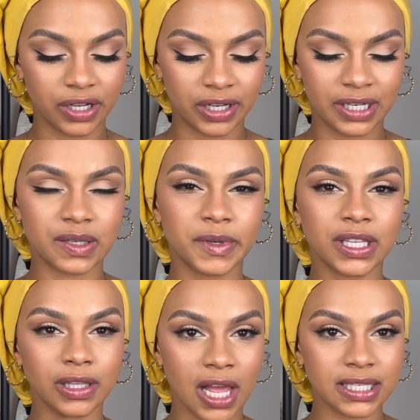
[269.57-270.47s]
good. It
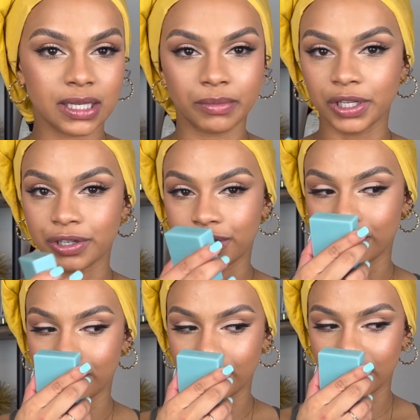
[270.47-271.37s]
smells a lot similar
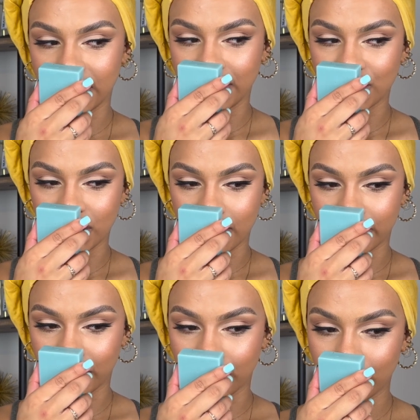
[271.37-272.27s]
to the
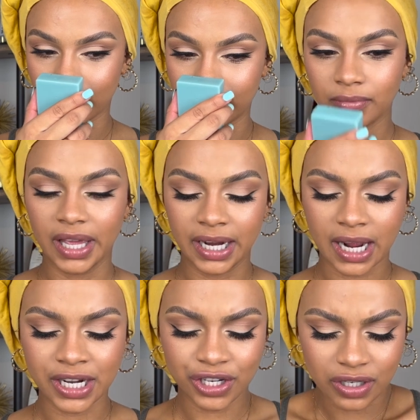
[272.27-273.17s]
shampoo, and
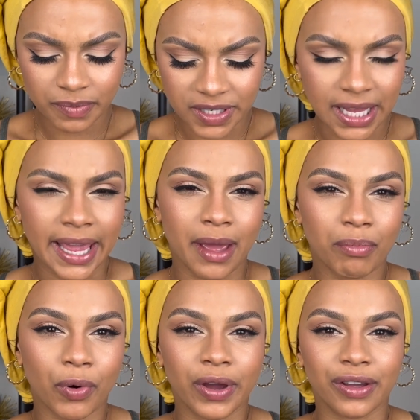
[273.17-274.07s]
it kind of just smells like
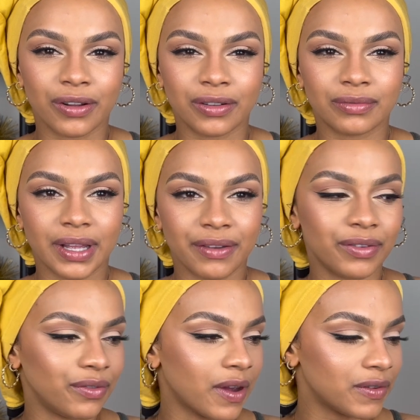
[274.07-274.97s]
hemp oil,
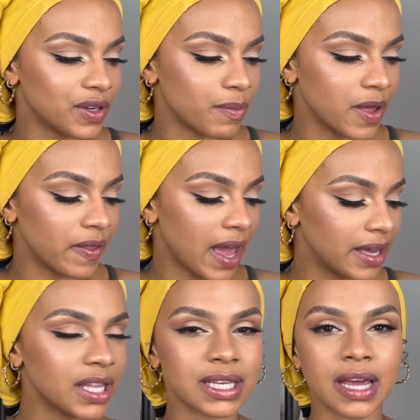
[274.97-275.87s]
if you've ever smelled
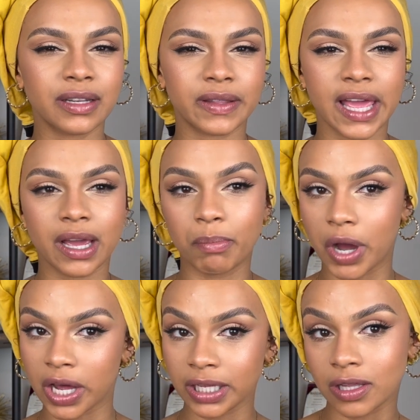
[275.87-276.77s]
that. It's kind of like a
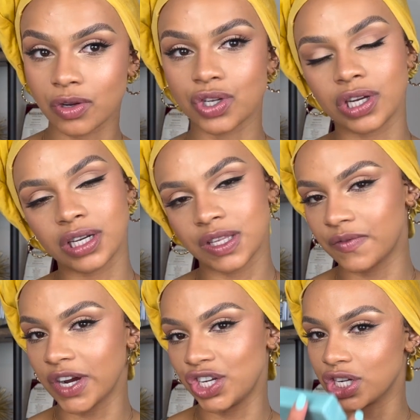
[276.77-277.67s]
body lotion.
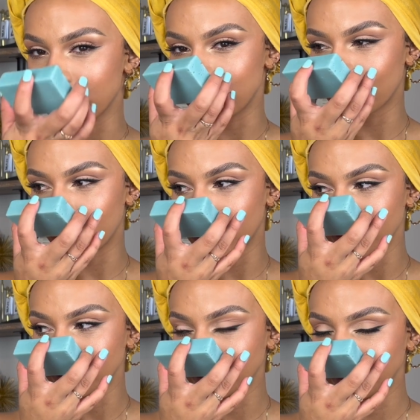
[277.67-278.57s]
It's very gentle.
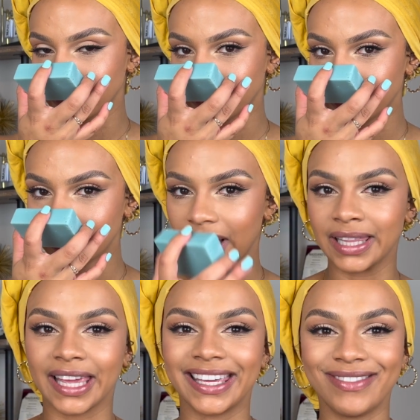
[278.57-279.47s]

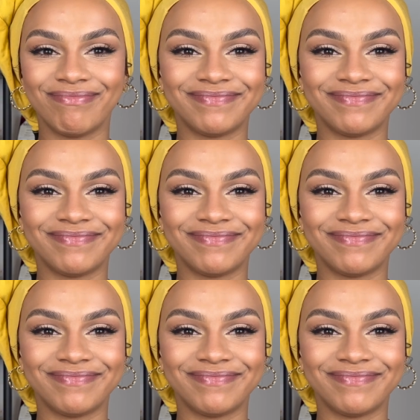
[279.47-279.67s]
I like it.